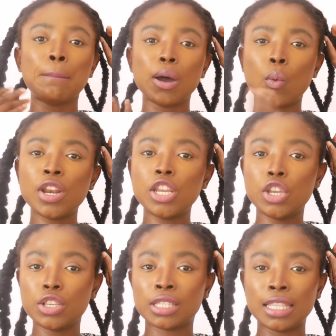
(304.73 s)
But when you're
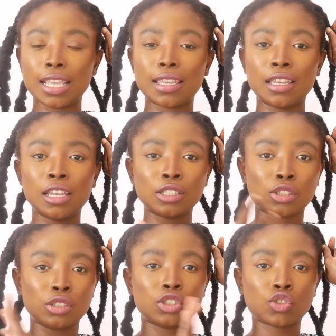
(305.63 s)
using it
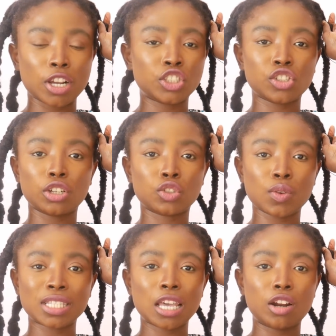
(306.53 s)
to stretch your
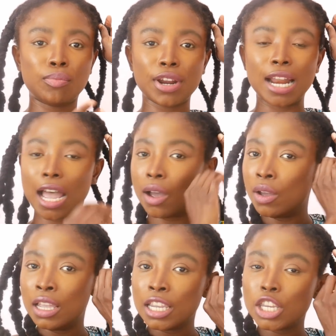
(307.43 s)
twist out or braid out,
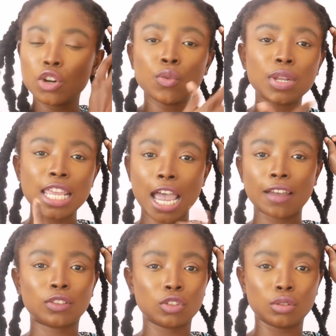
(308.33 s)
you don't really
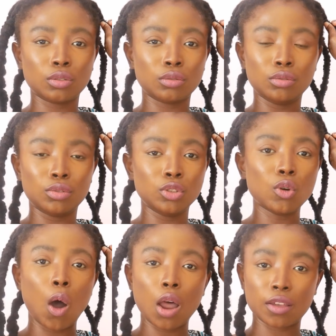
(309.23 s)
have to
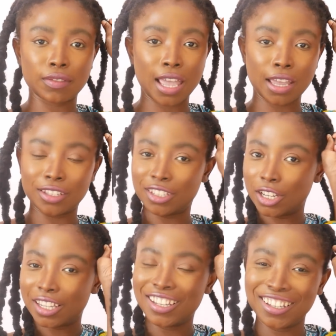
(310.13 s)
do all of that,
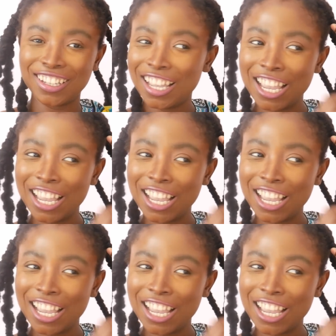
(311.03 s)
okay?